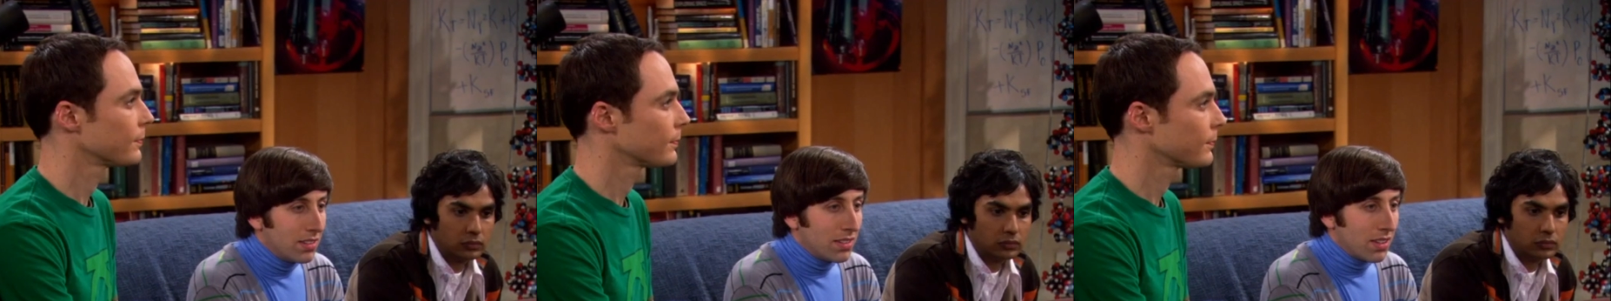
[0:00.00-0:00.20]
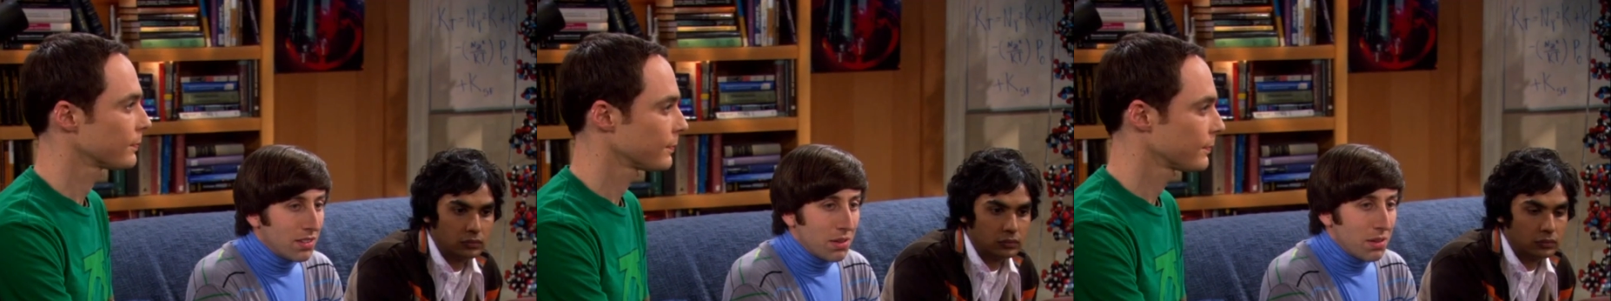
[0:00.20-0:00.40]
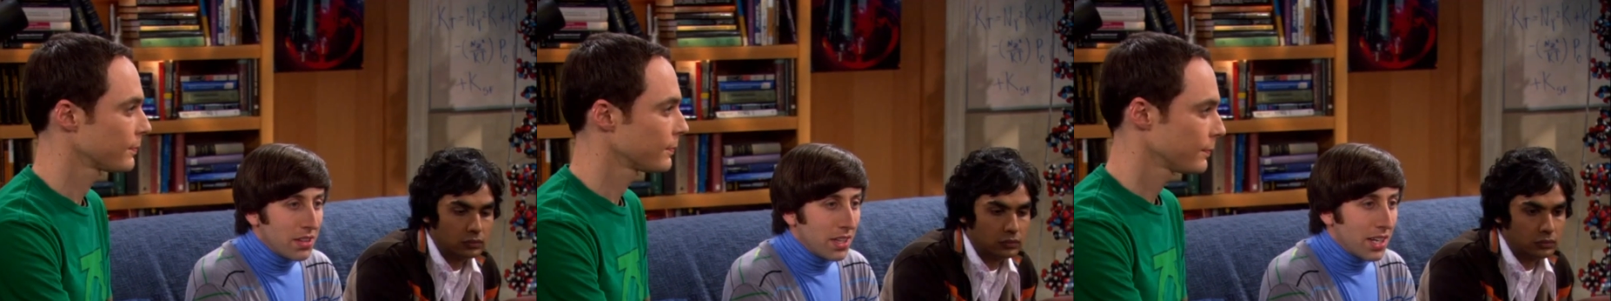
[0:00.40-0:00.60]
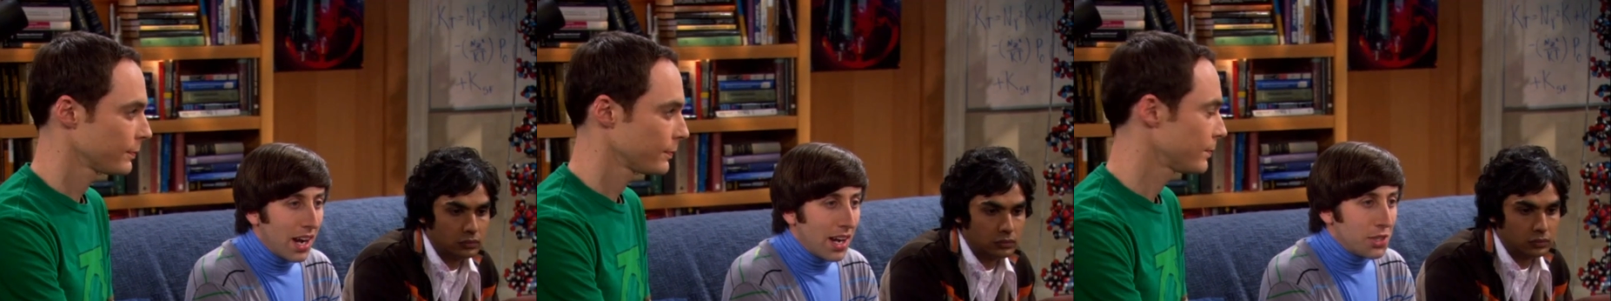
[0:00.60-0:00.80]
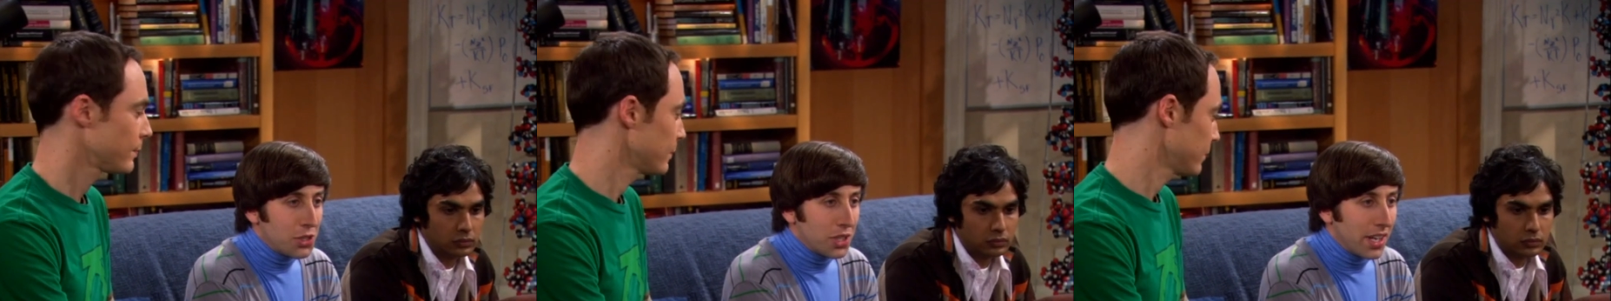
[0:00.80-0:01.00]
Speaker 1: Don't you think
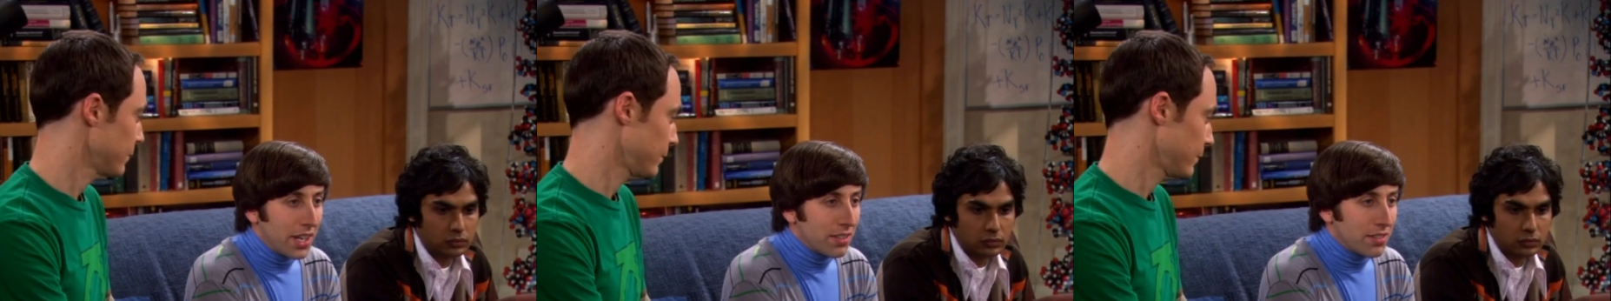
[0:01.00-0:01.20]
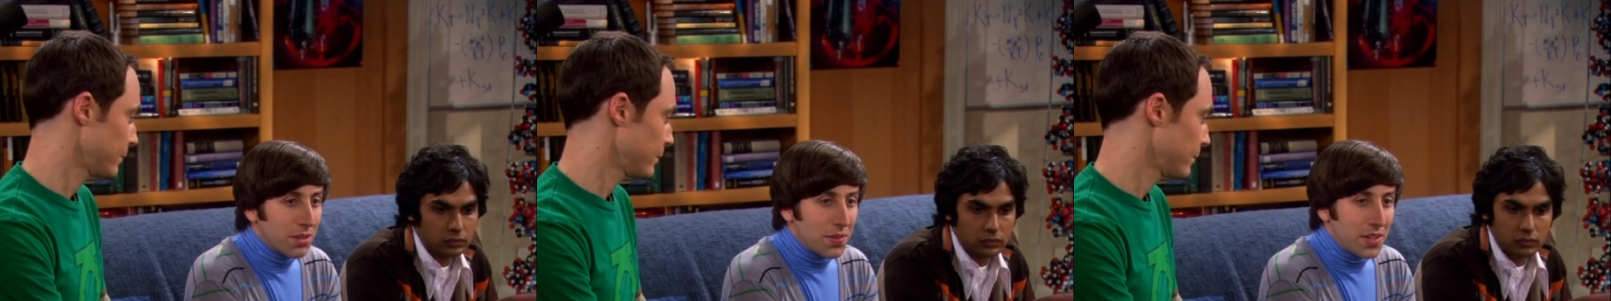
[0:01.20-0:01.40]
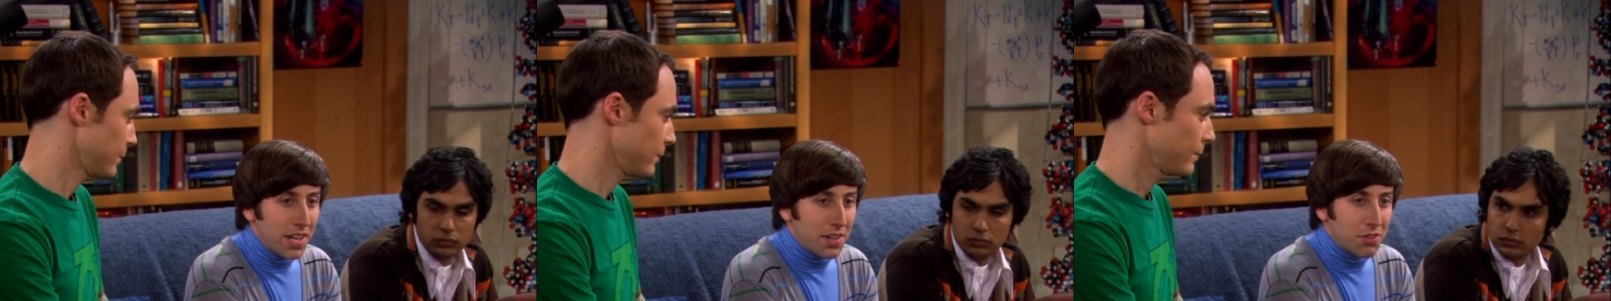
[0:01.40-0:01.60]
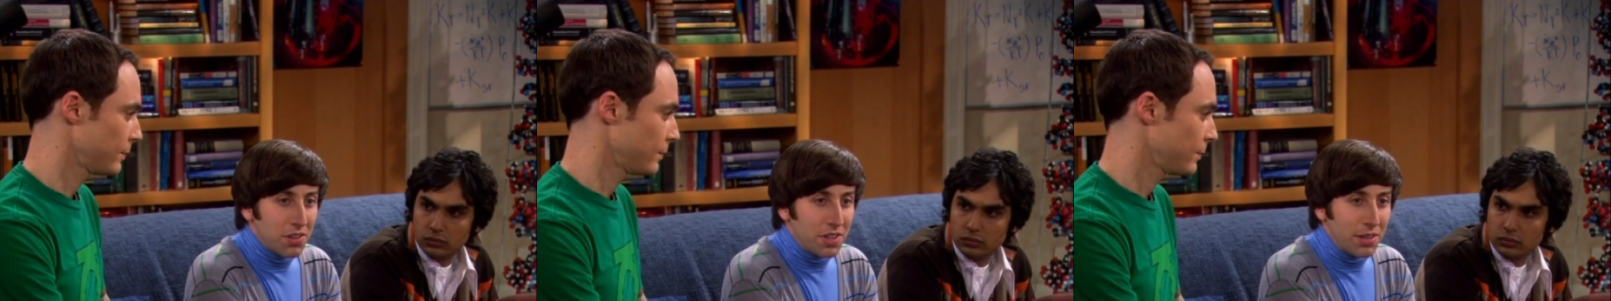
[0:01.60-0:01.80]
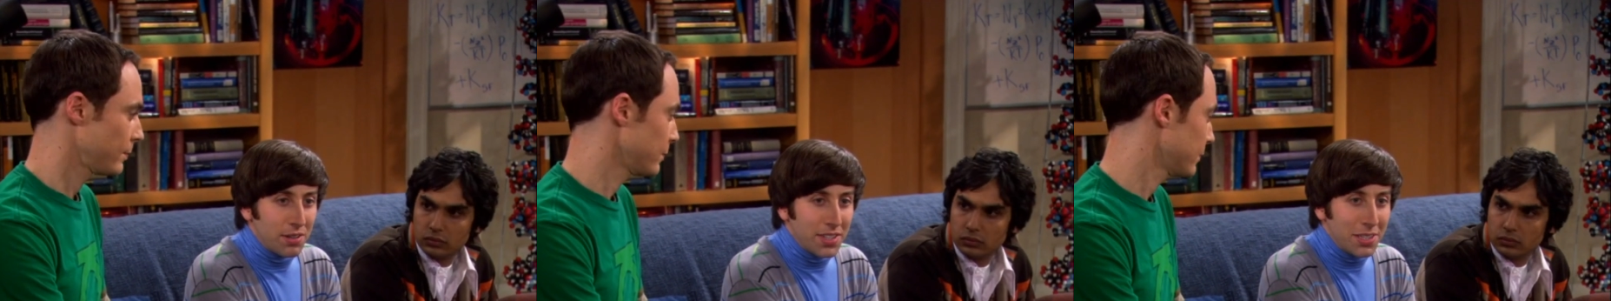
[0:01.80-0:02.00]
I should answer the
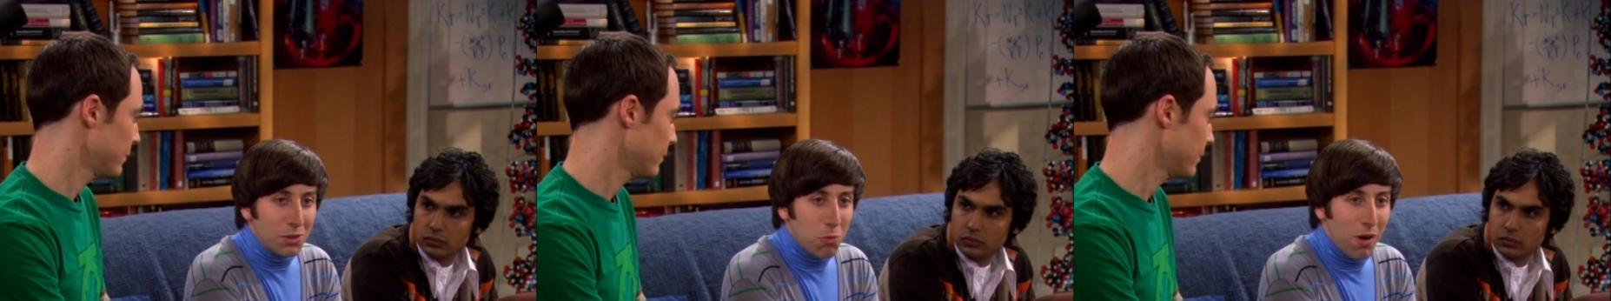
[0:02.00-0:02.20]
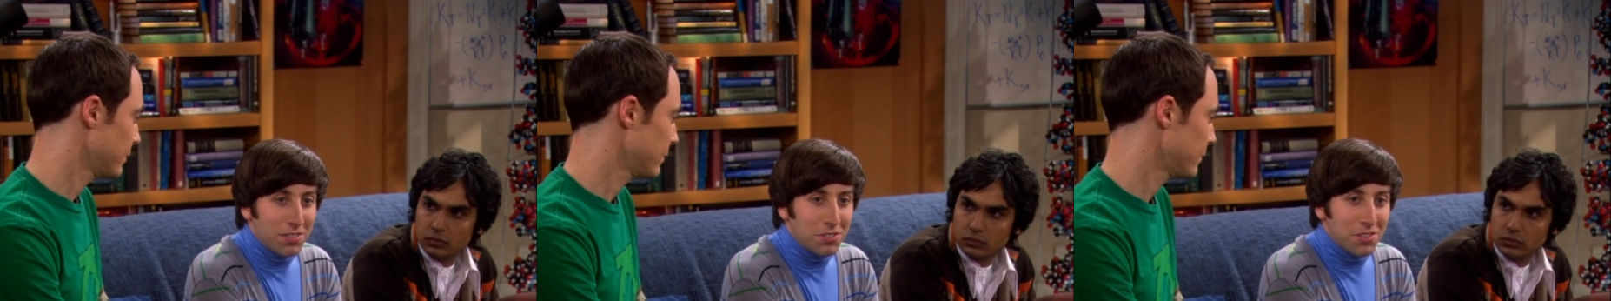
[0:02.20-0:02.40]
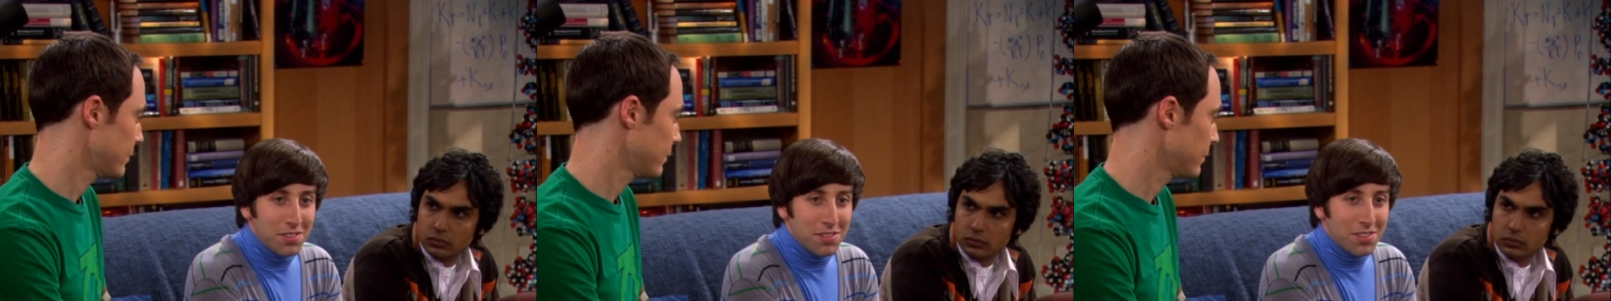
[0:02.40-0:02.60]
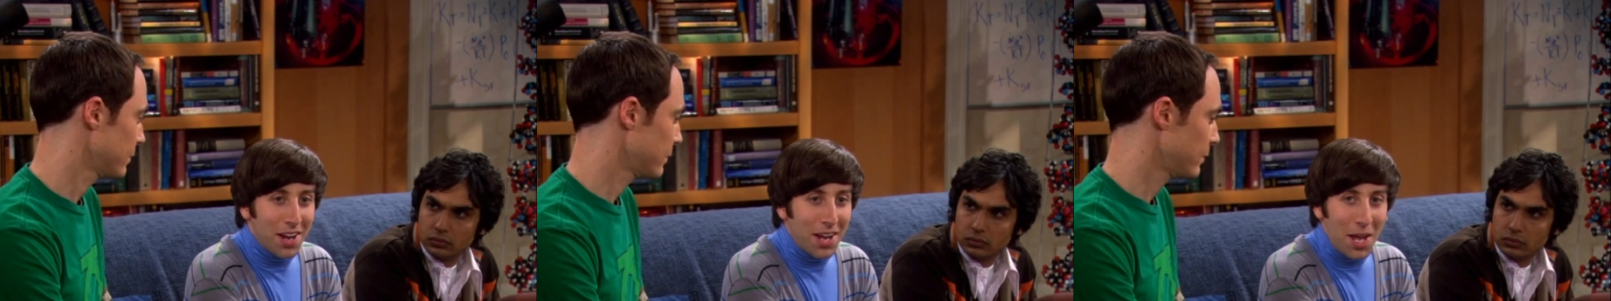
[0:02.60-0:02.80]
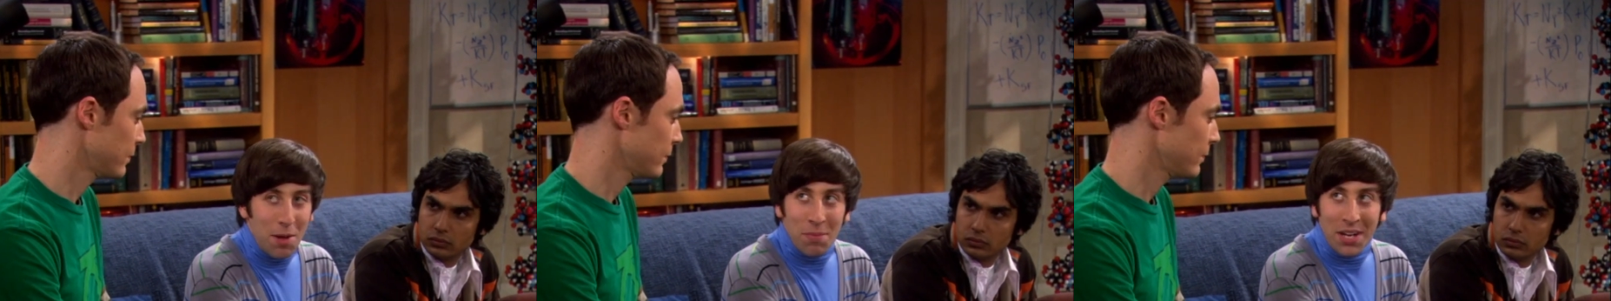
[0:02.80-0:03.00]
engineering questions?
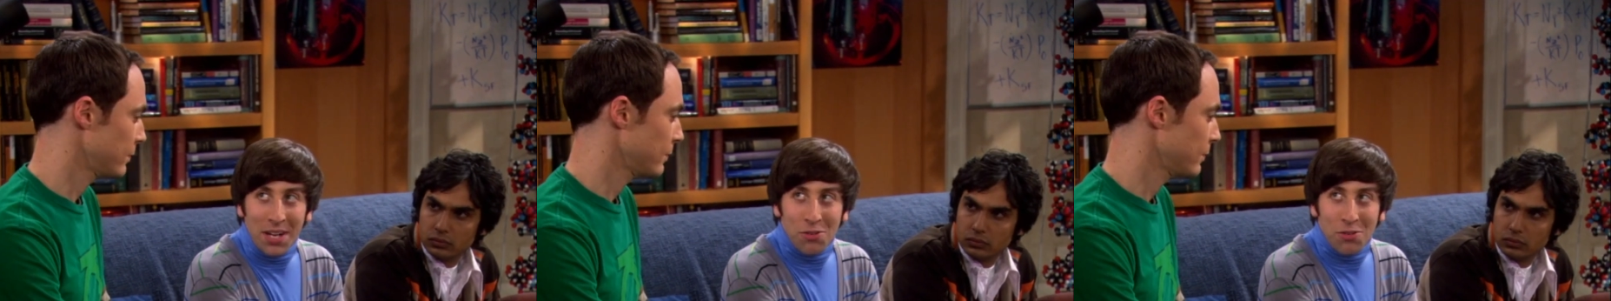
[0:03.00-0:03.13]
I am an